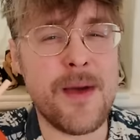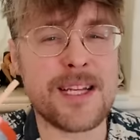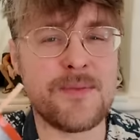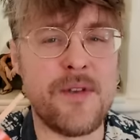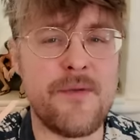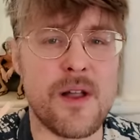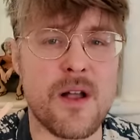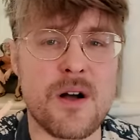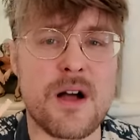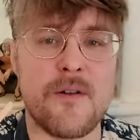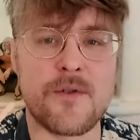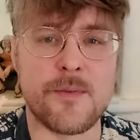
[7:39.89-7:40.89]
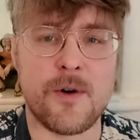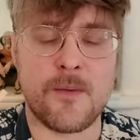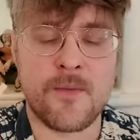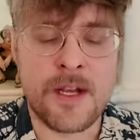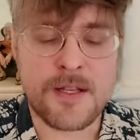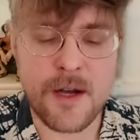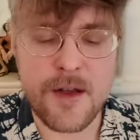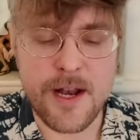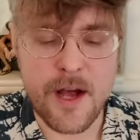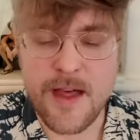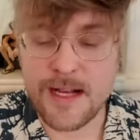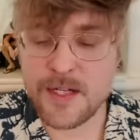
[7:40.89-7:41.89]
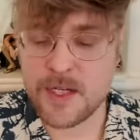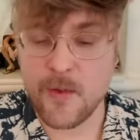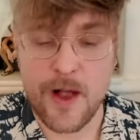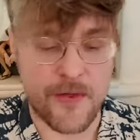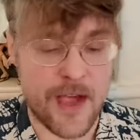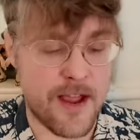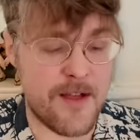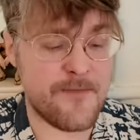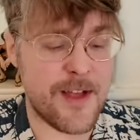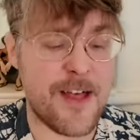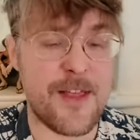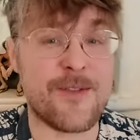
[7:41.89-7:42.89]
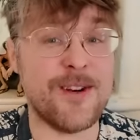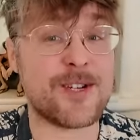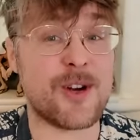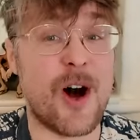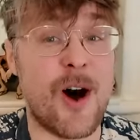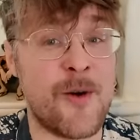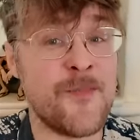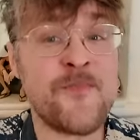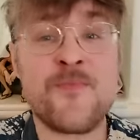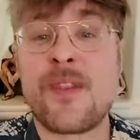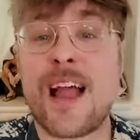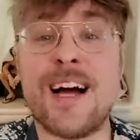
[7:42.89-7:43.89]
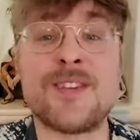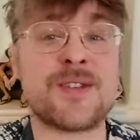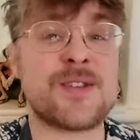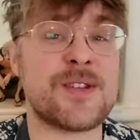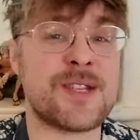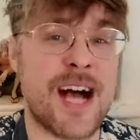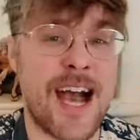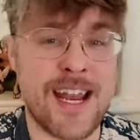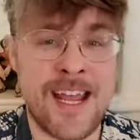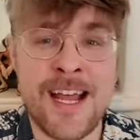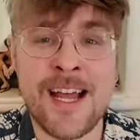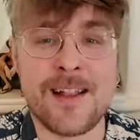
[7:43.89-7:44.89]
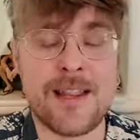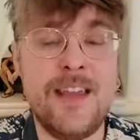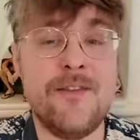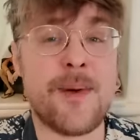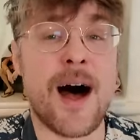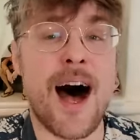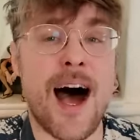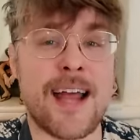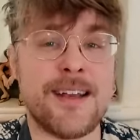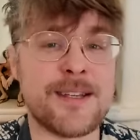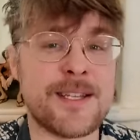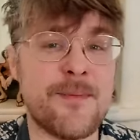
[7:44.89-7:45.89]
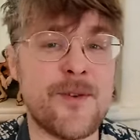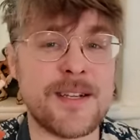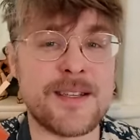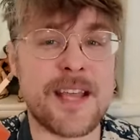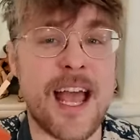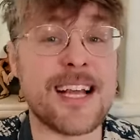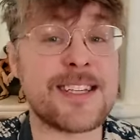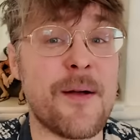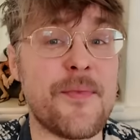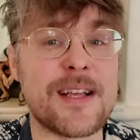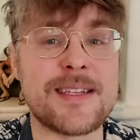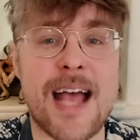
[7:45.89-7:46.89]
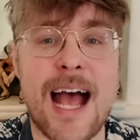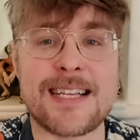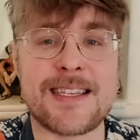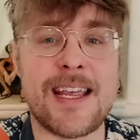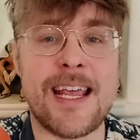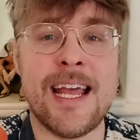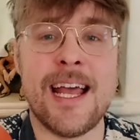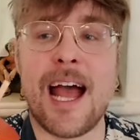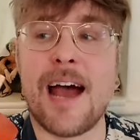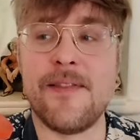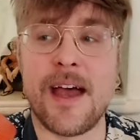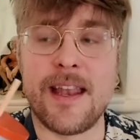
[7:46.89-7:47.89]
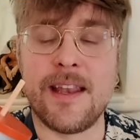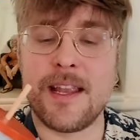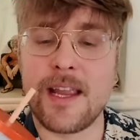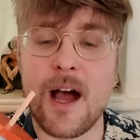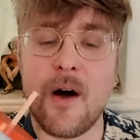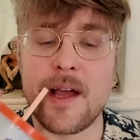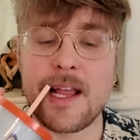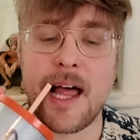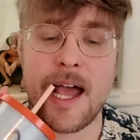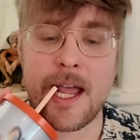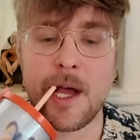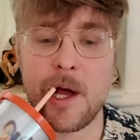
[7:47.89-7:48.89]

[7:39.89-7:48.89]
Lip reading: makes me feel uncomfortable. So, you know, that's just one thing that I think we should all, as a society, leave behind. Is someone saying something sassy and then going like,